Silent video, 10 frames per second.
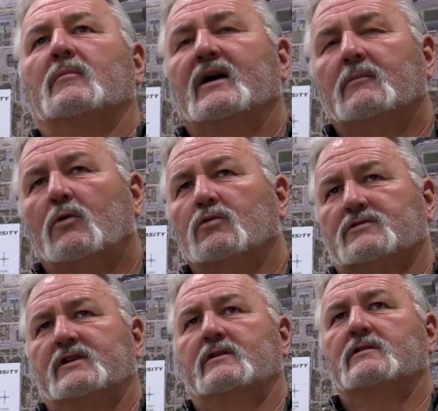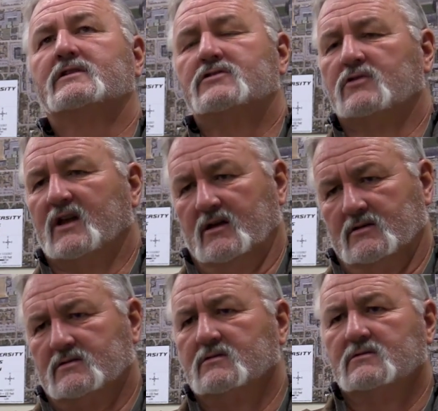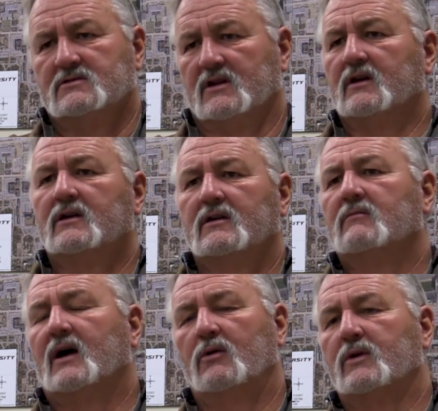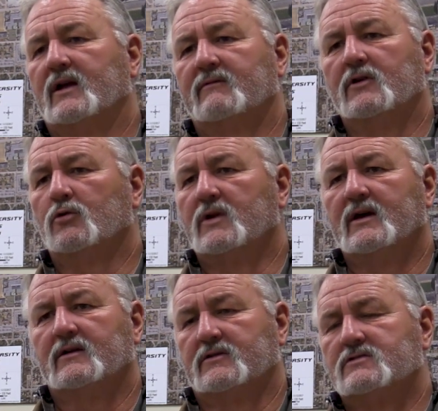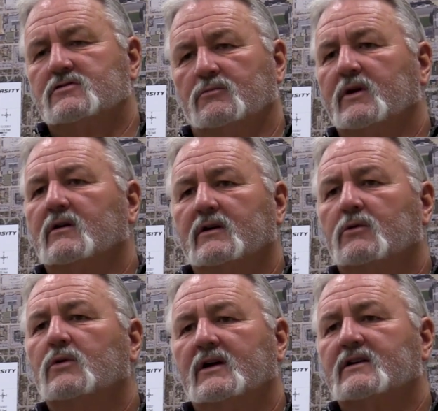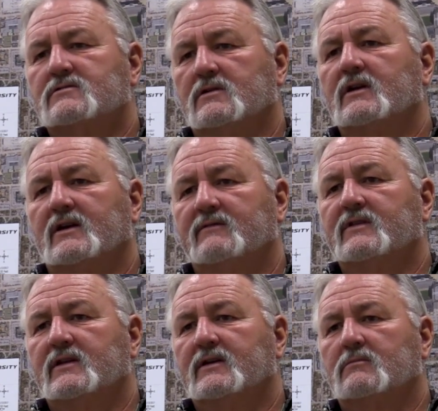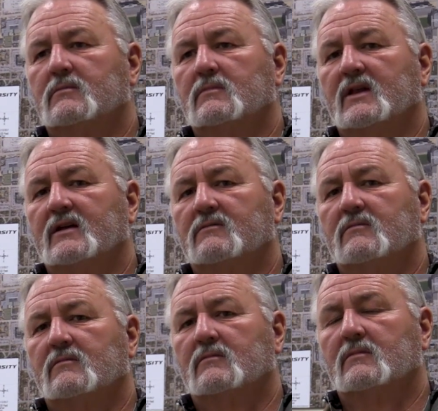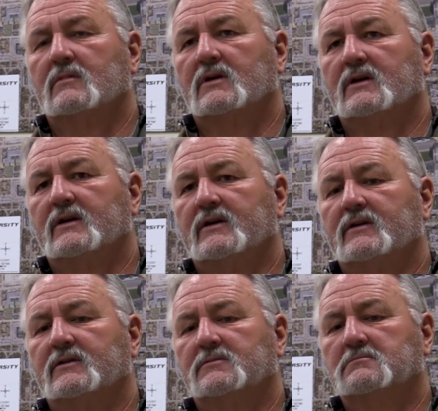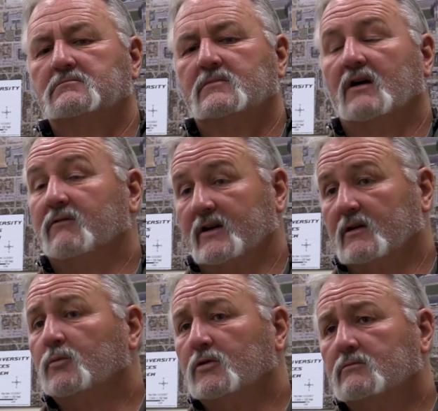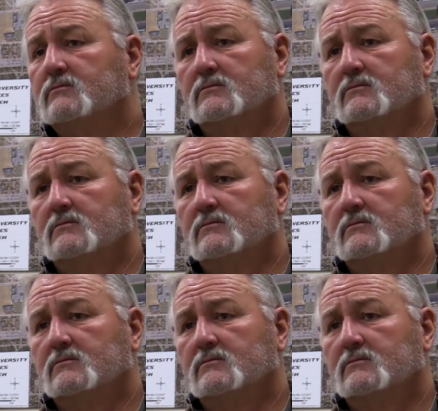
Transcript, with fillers: Ma'am, I won't tell you that you can't today. Yeah, I would have no doubt that Schulmerich would actually have that available.